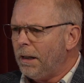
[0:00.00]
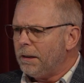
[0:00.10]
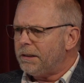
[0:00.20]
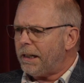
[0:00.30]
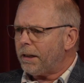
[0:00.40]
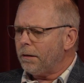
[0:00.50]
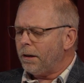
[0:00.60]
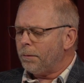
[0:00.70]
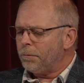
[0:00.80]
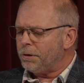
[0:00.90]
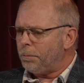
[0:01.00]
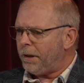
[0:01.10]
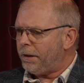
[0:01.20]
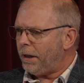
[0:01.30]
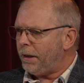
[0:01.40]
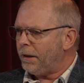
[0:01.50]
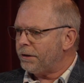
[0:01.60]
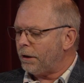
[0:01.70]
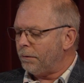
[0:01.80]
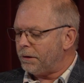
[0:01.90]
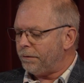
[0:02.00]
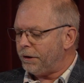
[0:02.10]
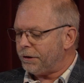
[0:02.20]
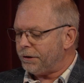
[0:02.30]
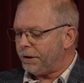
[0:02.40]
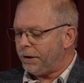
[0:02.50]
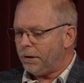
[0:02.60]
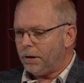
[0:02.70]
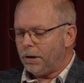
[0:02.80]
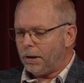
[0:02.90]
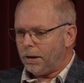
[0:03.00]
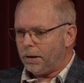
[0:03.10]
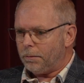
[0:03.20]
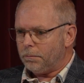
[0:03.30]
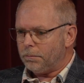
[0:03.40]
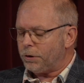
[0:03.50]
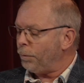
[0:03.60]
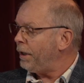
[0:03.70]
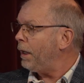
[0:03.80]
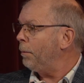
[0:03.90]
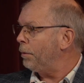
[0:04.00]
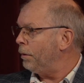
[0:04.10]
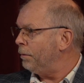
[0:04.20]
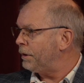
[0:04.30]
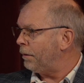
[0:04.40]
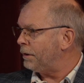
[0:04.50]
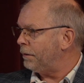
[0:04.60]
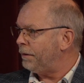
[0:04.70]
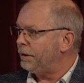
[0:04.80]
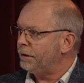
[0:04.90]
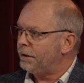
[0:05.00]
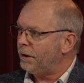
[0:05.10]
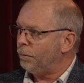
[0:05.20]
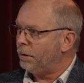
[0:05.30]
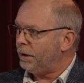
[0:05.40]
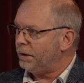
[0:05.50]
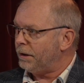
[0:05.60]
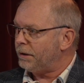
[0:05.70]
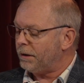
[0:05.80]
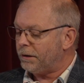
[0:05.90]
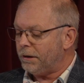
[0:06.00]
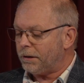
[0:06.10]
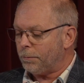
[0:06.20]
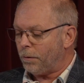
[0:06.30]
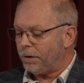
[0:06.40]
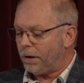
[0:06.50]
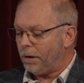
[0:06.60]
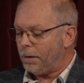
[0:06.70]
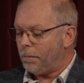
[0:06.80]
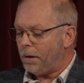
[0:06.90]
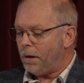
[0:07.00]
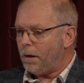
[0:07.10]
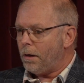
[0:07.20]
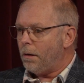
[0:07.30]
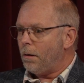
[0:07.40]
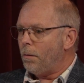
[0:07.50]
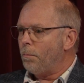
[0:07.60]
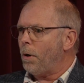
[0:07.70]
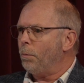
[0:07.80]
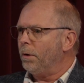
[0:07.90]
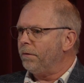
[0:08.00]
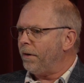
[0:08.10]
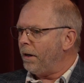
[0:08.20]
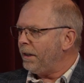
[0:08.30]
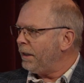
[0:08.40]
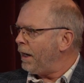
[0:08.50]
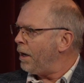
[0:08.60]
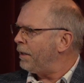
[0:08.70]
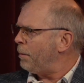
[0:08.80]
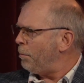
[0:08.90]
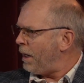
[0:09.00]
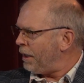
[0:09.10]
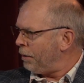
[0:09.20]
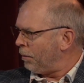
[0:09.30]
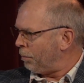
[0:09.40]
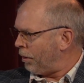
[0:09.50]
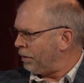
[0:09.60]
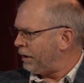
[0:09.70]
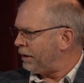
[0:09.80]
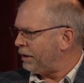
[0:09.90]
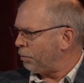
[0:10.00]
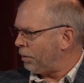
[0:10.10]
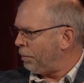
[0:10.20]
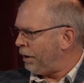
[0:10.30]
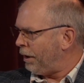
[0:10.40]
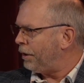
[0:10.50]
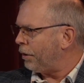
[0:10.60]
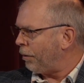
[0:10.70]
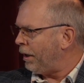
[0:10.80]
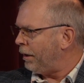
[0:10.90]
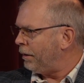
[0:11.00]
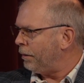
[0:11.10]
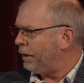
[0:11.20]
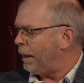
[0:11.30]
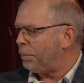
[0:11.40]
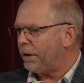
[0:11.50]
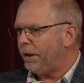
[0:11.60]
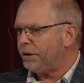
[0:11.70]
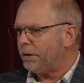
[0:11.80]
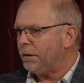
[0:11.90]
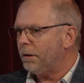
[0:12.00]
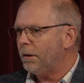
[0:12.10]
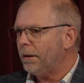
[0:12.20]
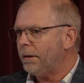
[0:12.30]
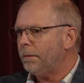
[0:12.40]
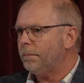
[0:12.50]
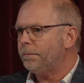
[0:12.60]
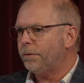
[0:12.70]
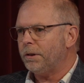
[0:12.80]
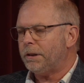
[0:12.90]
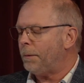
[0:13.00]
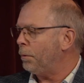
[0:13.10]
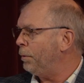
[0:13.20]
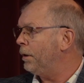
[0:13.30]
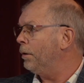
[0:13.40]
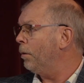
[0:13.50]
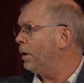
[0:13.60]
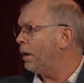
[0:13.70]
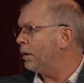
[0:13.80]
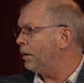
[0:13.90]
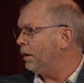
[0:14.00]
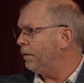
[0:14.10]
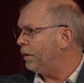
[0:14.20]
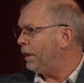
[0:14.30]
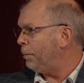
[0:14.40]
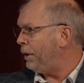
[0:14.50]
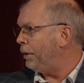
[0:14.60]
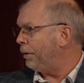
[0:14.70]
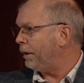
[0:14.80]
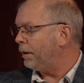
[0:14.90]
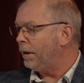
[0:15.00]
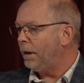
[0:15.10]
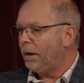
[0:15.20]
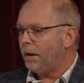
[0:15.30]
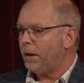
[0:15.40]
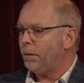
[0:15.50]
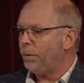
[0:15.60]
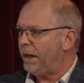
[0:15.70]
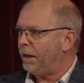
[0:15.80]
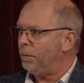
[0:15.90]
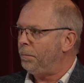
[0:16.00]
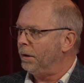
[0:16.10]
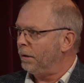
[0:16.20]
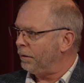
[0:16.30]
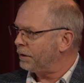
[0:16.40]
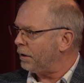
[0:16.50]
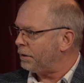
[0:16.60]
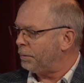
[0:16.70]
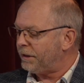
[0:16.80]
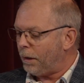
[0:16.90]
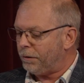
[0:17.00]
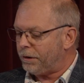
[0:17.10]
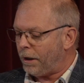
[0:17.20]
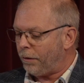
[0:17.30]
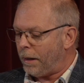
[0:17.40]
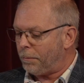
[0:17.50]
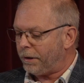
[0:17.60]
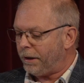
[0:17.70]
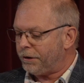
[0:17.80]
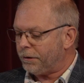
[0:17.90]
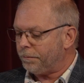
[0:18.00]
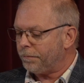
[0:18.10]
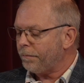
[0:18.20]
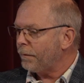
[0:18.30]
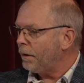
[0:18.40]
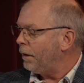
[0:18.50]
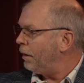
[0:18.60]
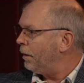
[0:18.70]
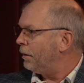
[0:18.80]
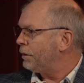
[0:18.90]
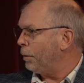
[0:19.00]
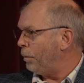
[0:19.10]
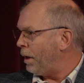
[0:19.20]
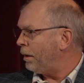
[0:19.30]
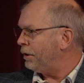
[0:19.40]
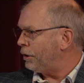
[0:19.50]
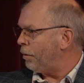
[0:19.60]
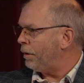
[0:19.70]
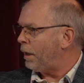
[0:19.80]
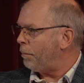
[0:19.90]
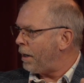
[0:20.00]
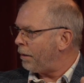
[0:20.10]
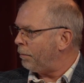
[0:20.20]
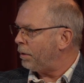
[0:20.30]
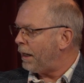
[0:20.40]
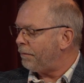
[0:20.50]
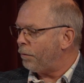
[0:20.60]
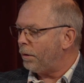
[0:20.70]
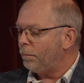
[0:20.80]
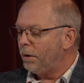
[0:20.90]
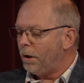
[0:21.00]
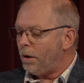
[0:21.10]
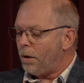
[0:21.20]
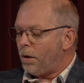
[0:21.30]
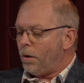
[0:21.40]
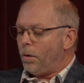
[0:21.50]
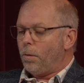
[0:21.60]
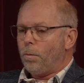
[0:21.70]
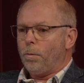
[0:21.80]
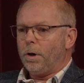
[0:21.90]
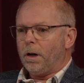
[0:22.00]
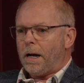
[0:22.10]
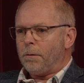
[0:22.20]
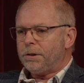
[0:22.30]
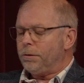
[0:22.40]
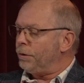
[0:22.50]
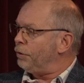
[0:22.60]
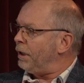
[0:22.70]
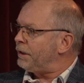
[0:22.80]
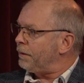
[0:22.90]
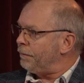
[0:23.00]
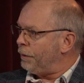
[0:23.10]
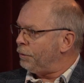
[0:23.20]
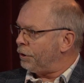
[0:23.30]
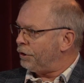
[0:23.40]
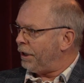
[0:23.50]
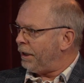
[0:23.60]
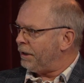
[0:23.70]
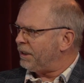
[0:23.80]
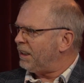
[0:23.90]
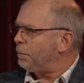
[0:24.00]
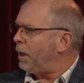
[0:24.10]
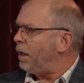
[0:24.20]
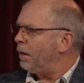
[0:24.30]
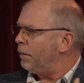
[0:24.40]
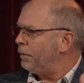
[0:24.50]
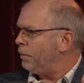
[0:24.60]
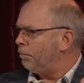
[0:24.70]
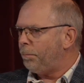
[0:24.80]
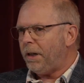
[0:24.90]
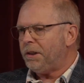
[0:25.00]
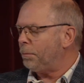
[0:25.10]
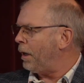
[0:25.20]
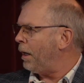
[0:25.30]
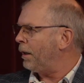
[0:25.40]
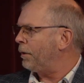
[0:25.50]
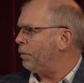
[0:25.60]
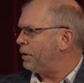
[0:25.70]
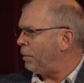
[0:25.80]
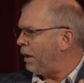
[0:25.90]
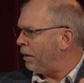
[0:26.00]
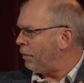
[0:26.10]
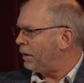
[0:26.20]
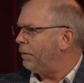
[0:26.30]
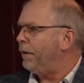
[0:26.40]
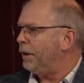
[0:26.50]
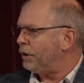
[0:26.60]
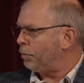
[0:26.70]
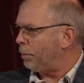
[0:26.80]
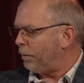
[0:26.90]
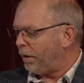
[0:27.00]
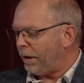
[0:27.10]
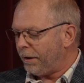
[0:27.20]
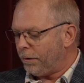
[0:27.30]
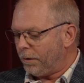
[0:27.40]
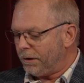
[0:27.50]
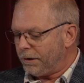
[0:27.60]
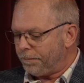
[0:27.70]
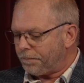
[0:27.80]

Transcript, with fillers: The second item was maintaining service efficiency. Um, so we had improved service efficiency with the existing system over time. But we're finding now that manual processes were being integrated into the application. Um, for example, we could no longer deliver net metering. Uh, we had to bill those customers outside our application. So we wanted to show that a modern platform would allow us to address future change as part of the base product or as part of what the vendors were providing to us.